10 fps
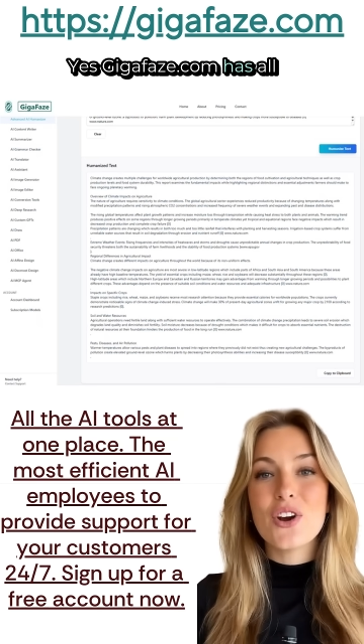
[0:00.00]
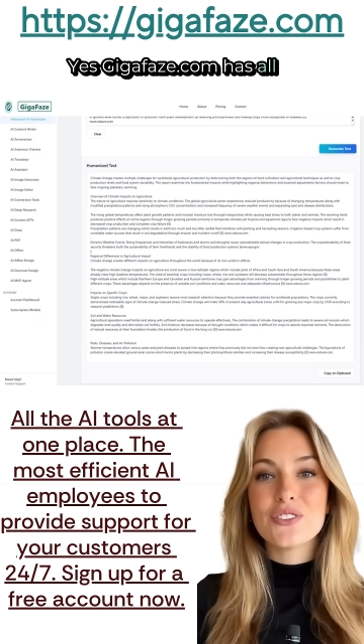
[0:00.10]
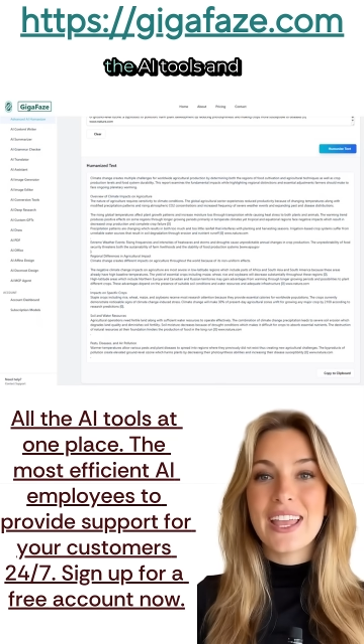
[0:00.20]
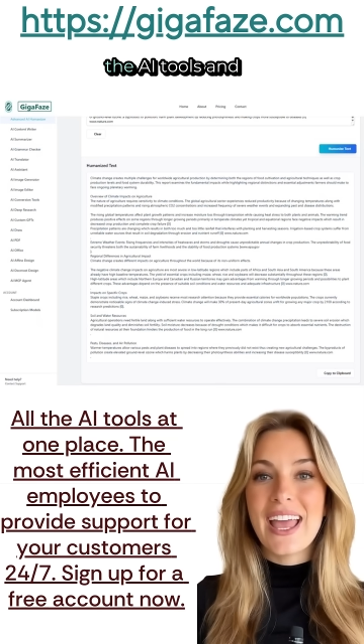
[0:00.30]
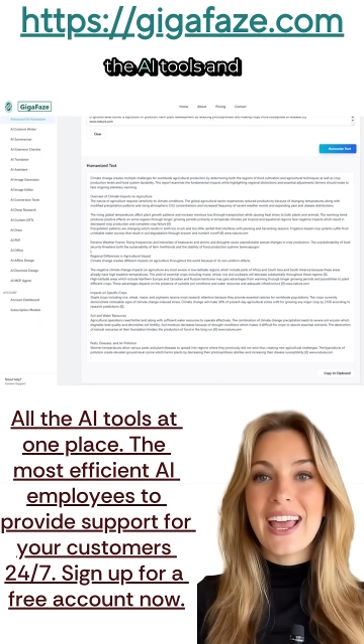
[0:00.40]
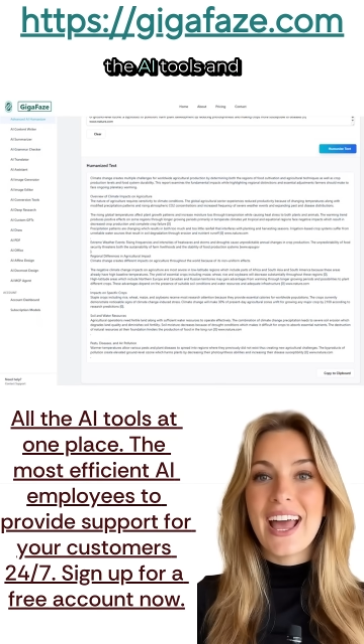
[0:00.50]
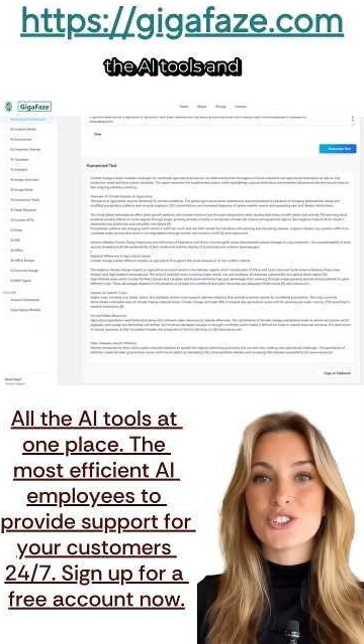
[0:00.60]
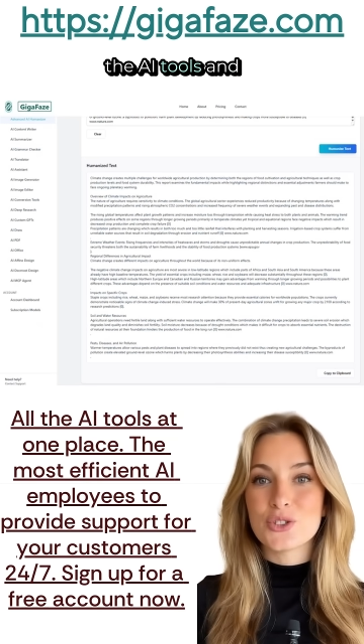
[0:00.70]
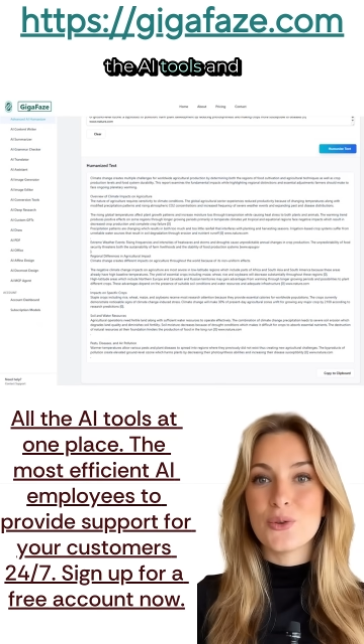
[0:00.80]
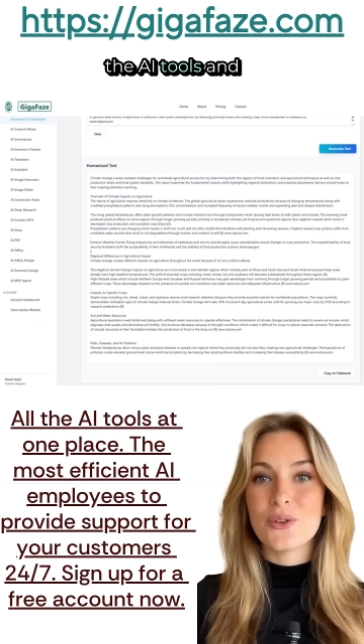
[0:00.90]
all the AI
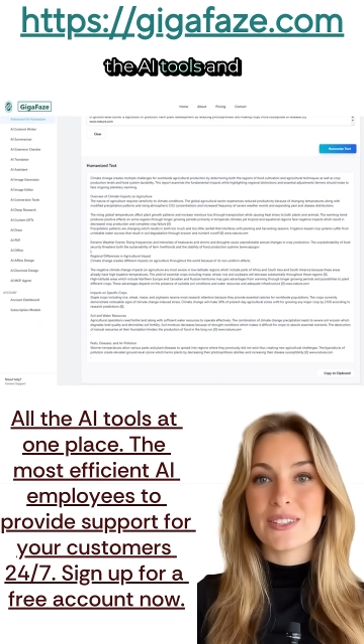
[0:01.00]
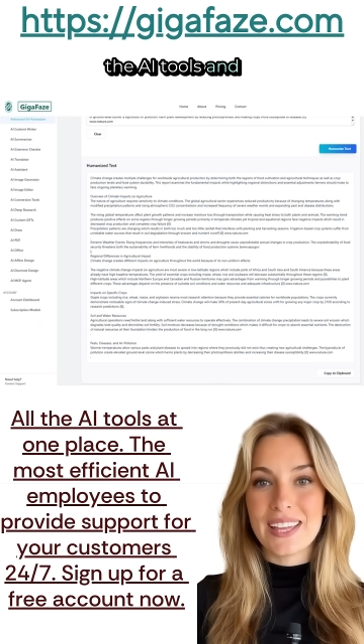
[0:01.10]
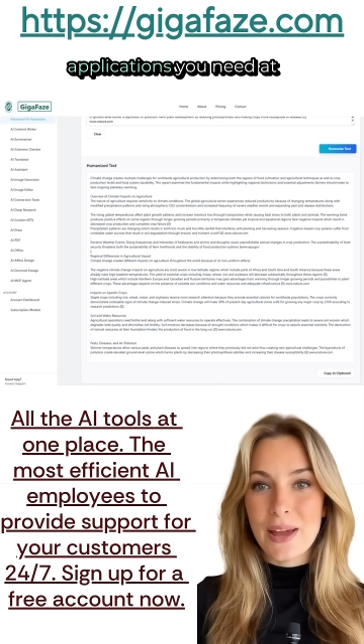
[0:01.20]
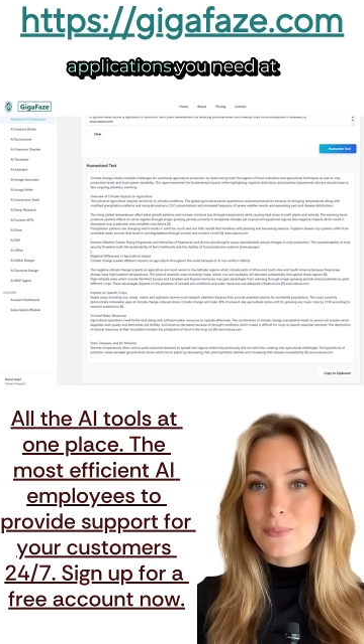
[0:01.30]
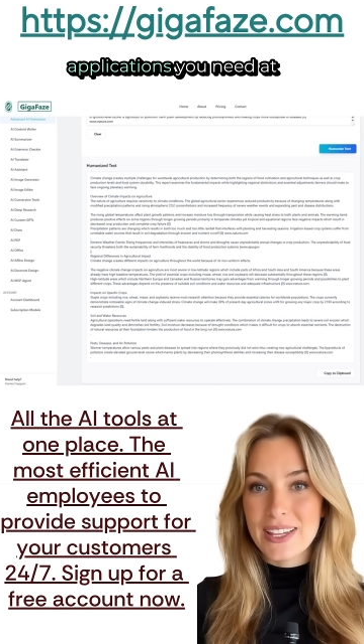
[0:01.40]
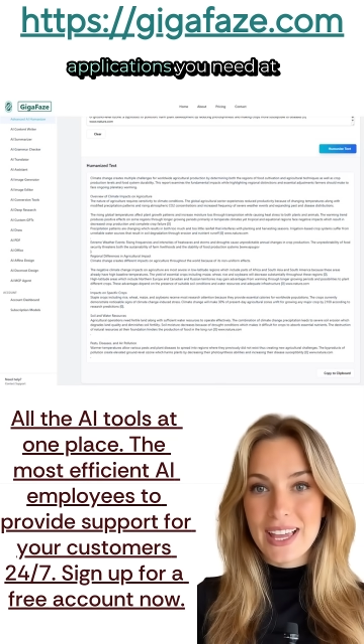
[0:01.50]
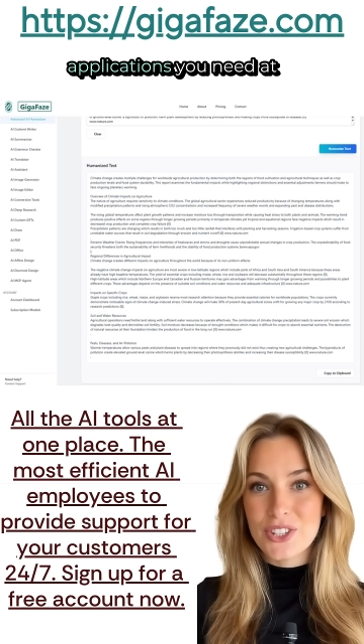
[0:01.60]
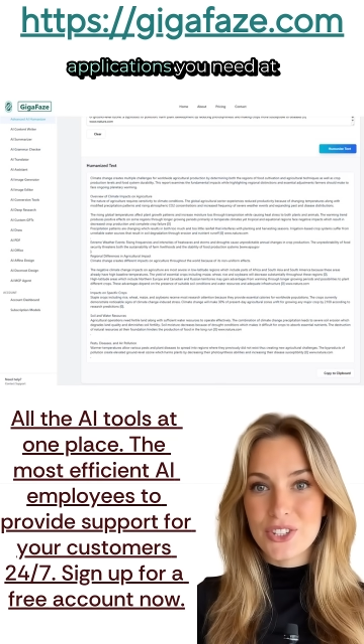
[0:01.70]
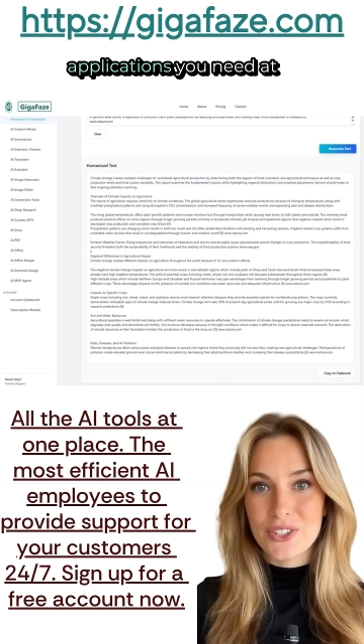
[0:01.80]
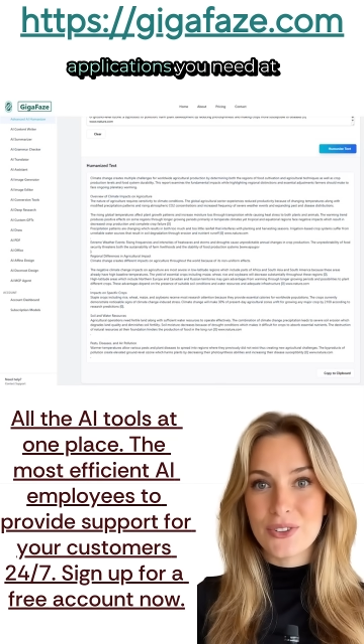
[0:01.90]
tools and
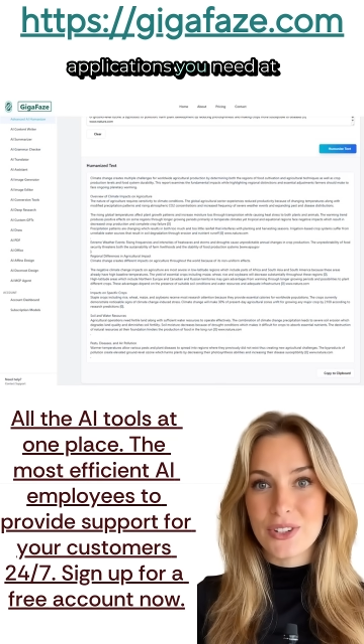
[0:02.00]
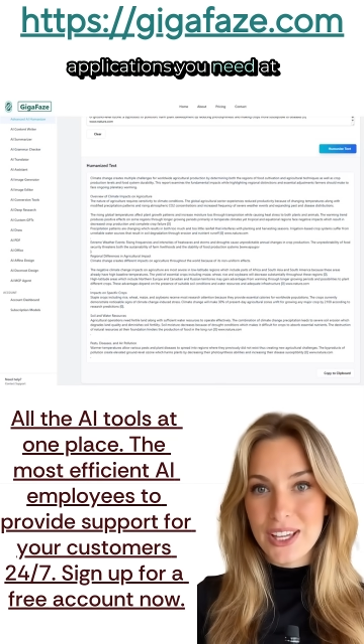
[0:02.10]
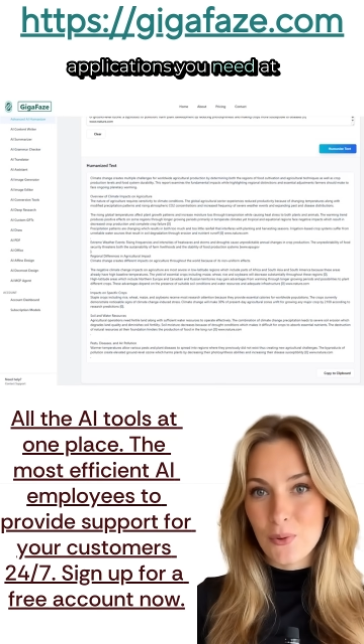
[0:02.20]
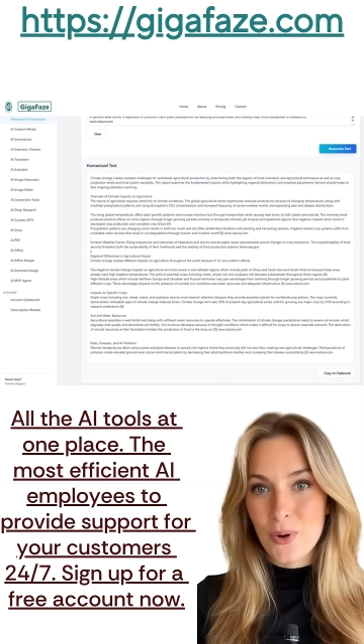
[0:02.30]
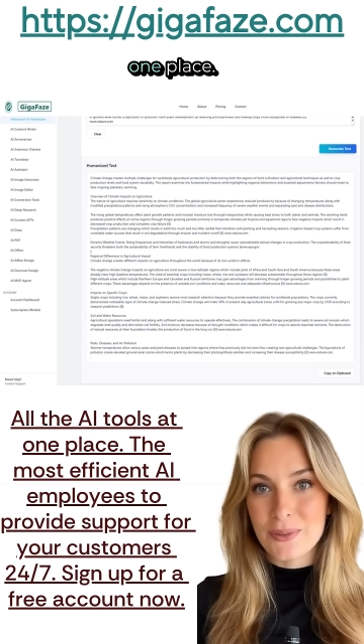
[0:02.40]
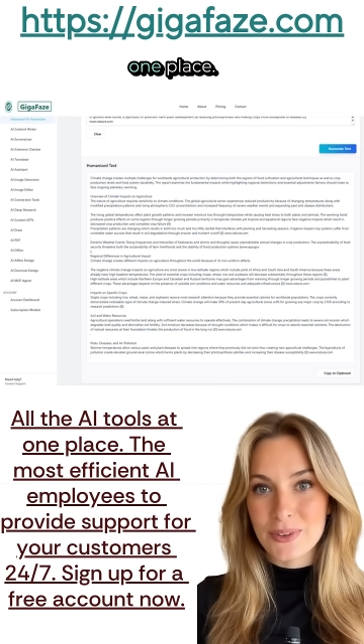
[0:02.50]
applications you need at one